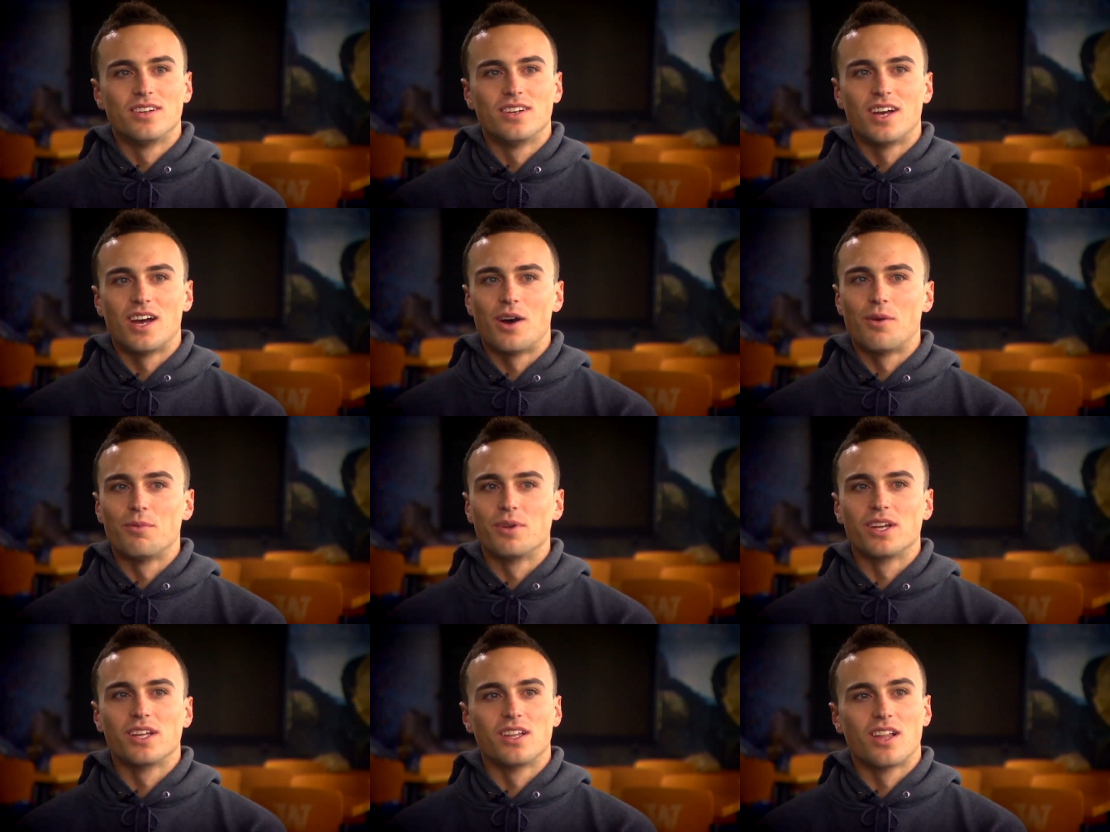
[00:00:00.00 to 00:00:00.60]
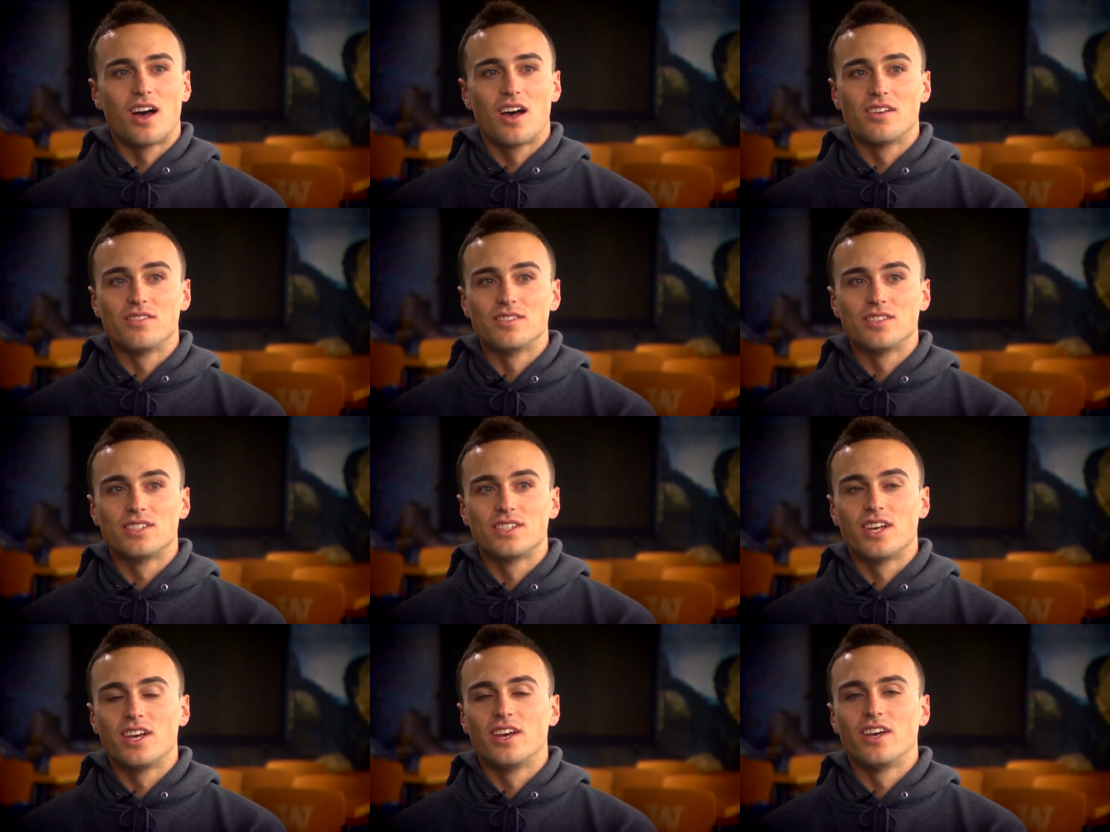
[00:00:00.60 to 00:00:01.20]
how many lives
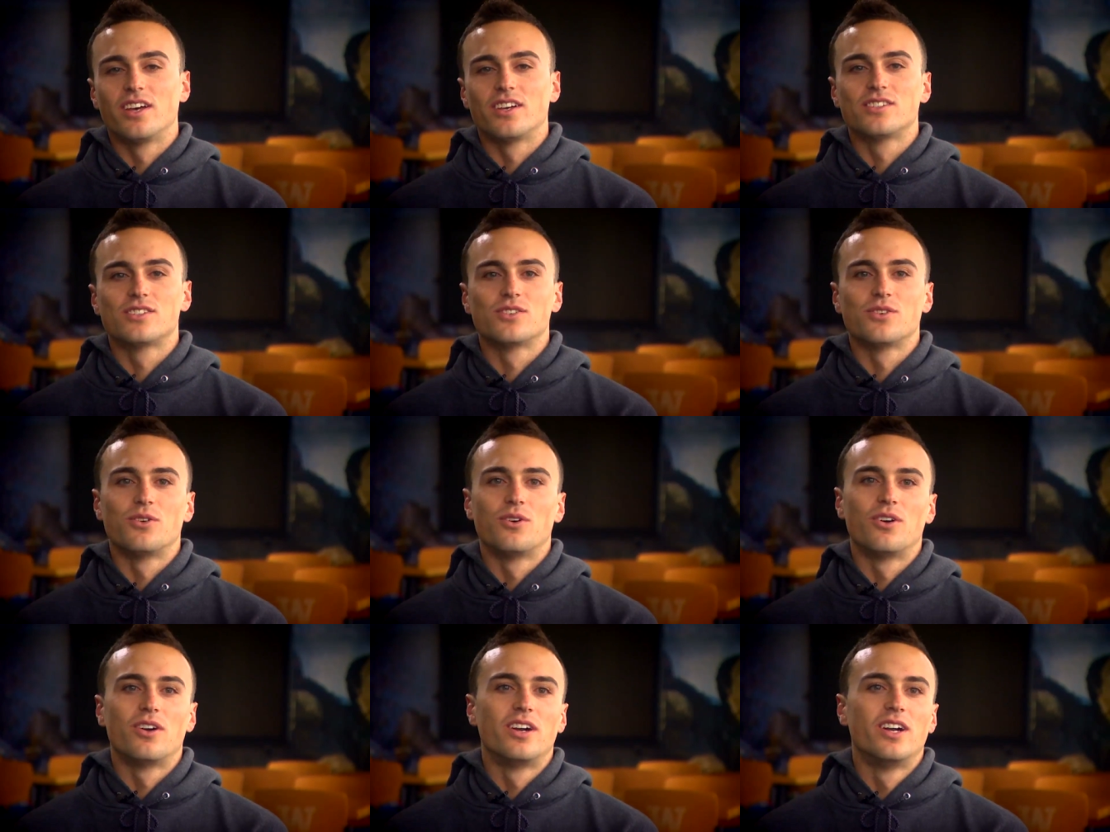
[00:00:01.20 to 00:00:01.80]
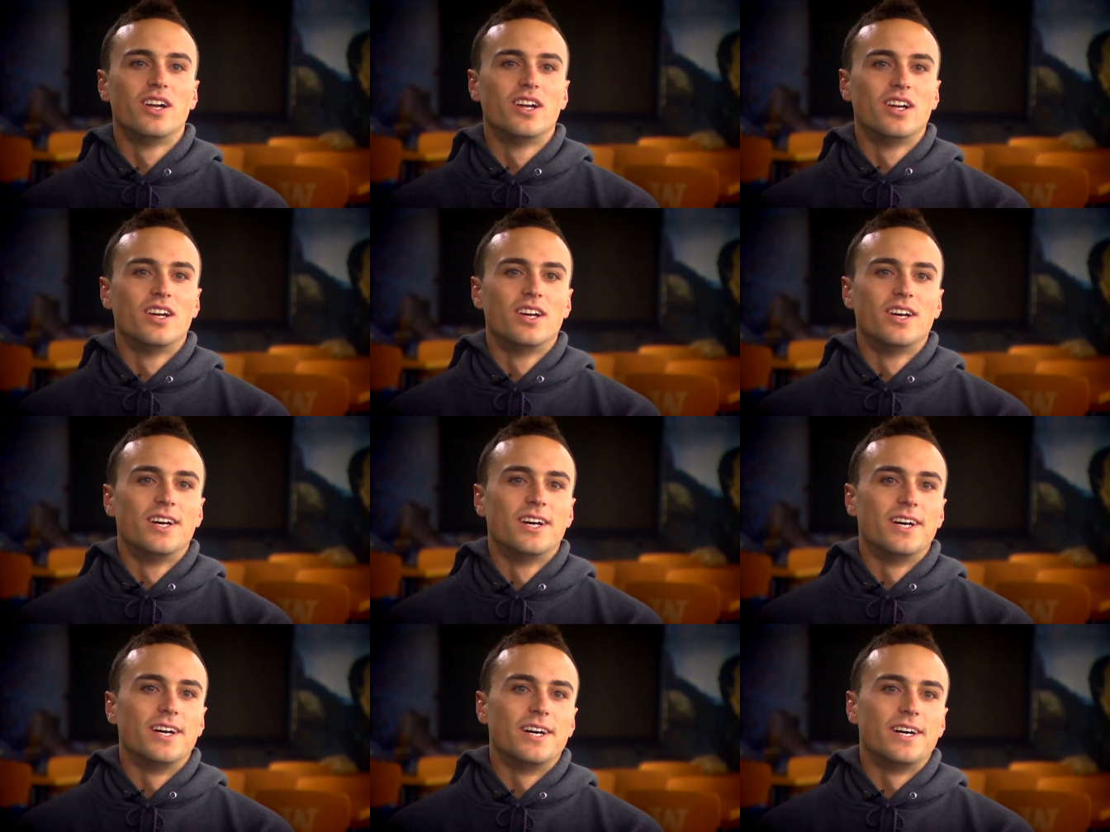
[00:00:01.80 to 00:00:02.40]
it takes or
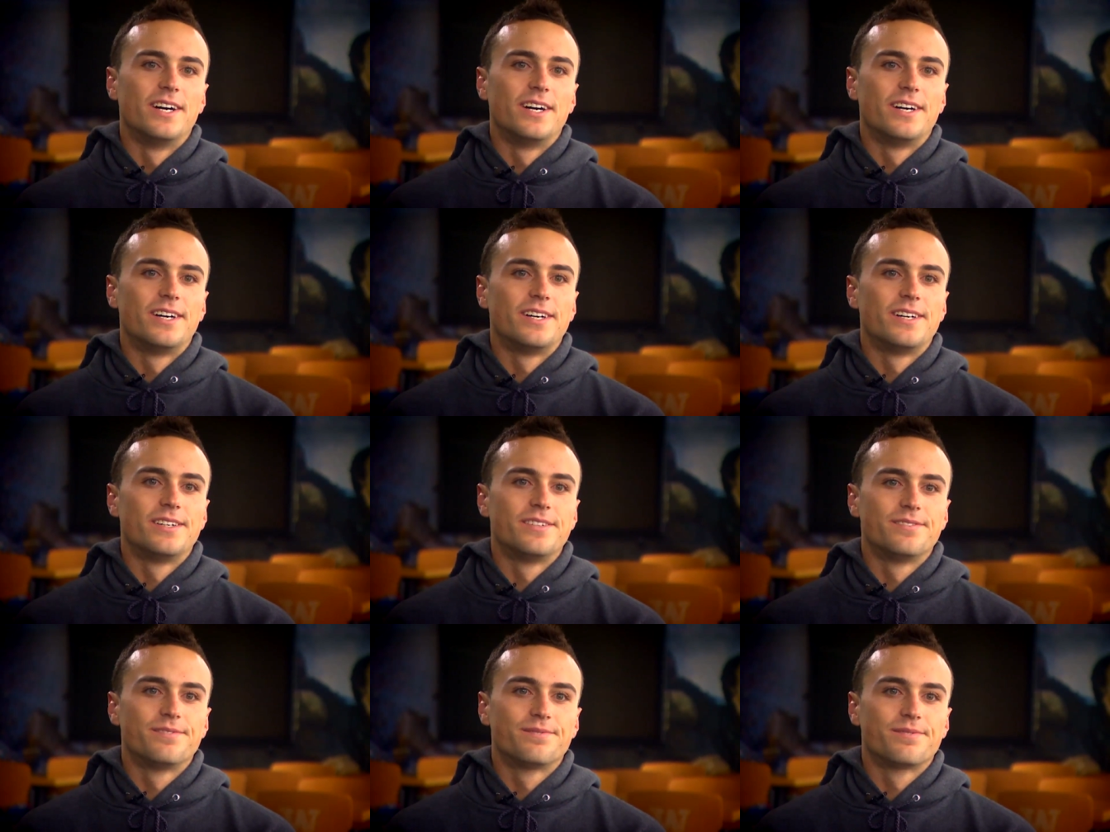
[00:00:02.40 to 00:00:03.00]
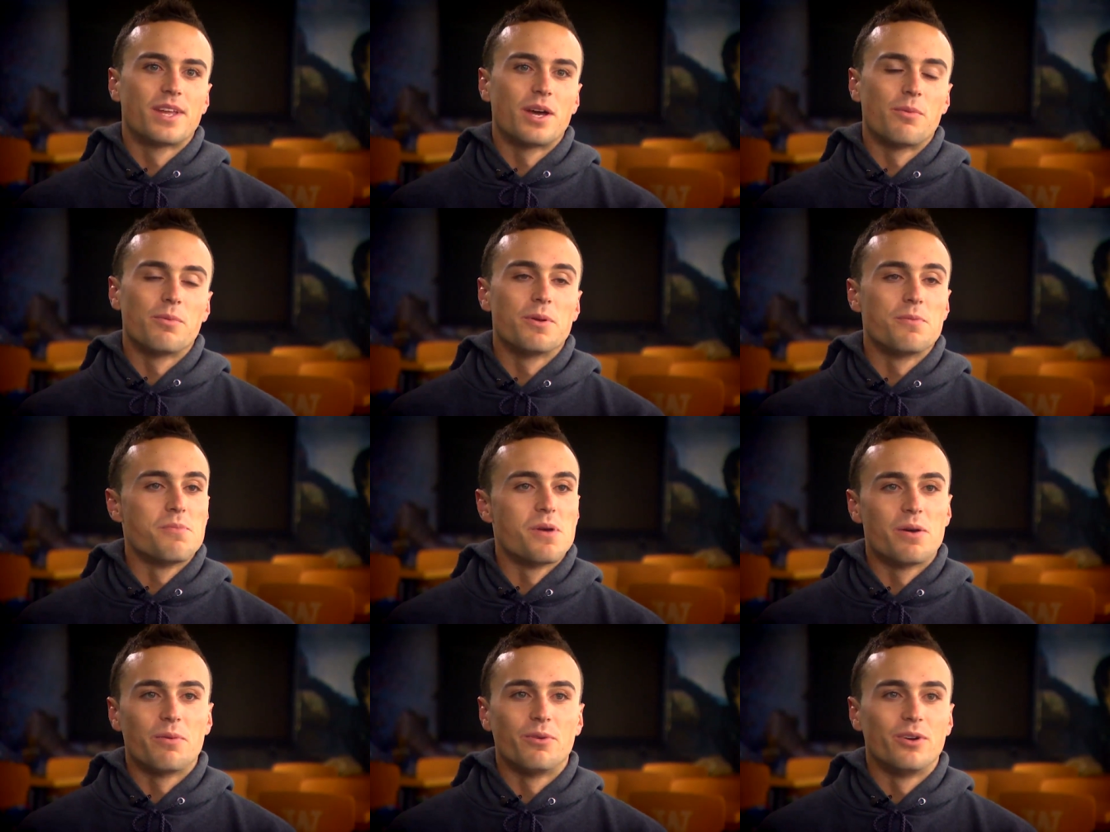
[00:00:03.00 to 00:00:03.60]
uh, how
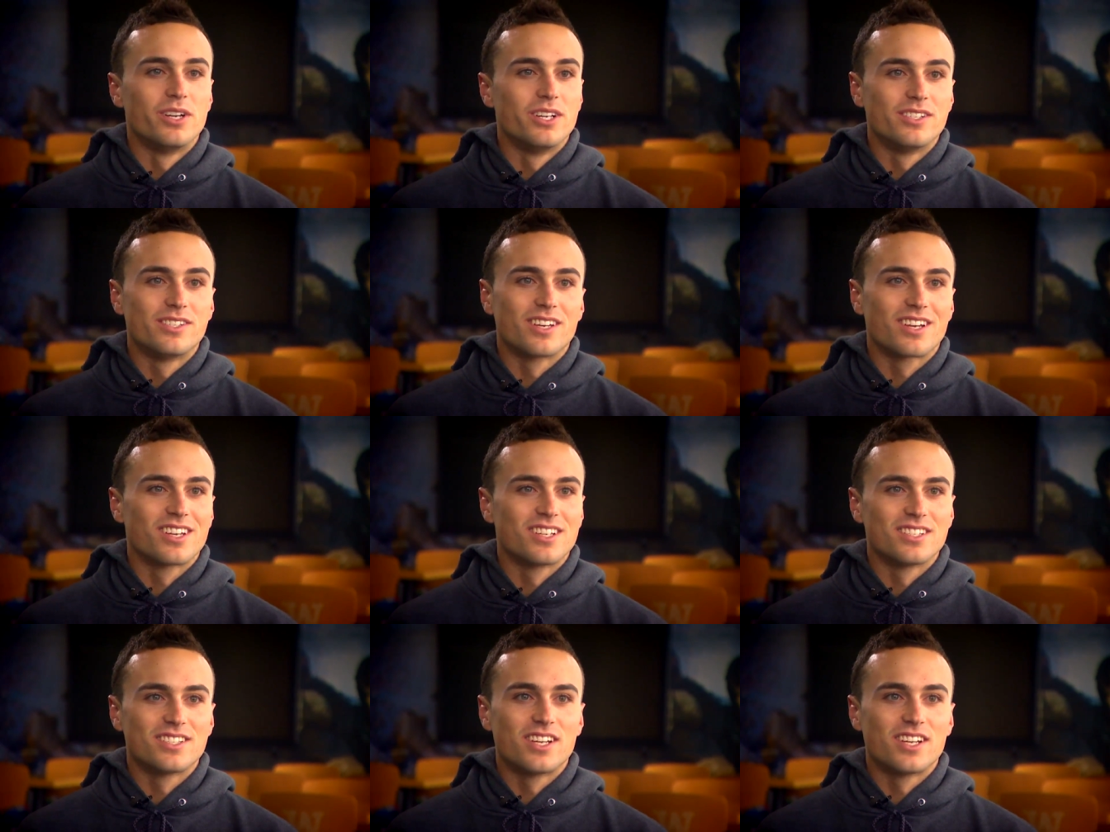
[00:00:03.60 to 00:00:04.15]
many memories it can